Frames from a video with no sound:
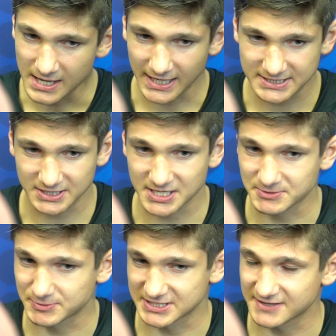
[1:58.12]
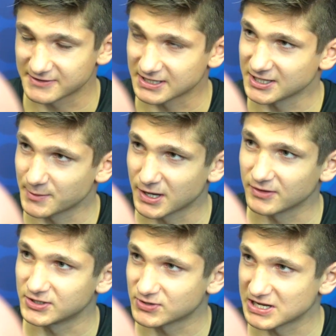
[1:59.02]
I talked to him specifically
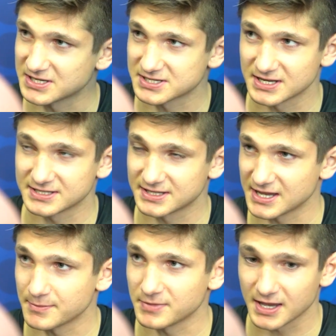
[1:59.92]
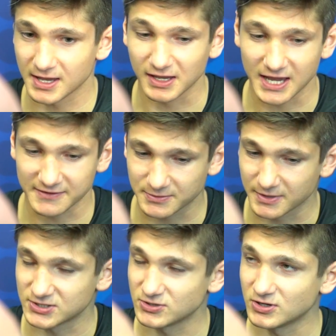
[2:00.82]
about the transition into the NBA after
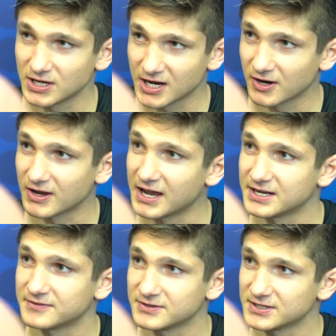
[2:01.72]
my junior year and after